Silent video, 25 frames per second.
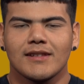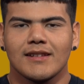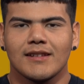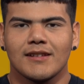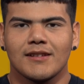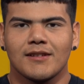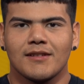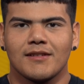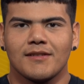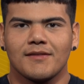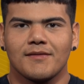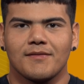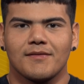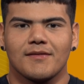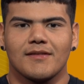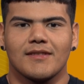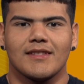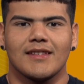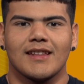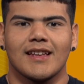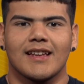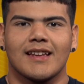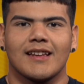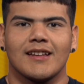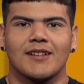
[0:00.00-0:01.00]
did,
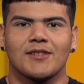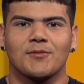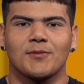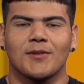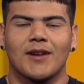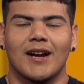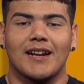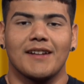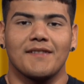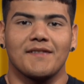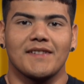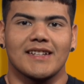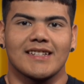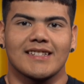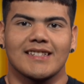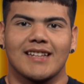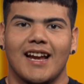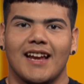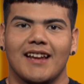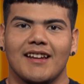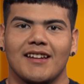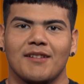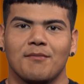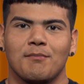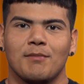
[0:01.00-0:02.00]
the kids were kind of
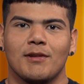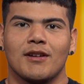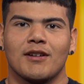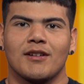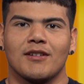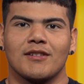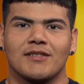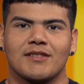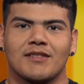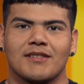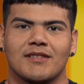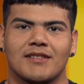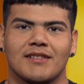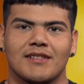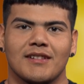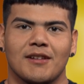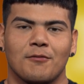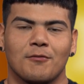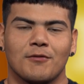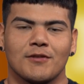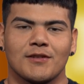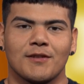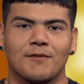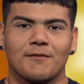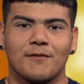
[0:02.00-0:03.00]
excited because
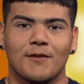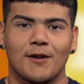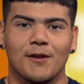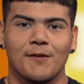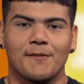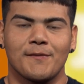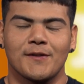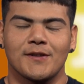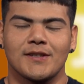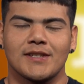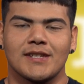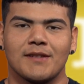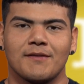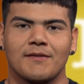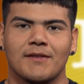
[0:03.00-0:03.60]
it was the very first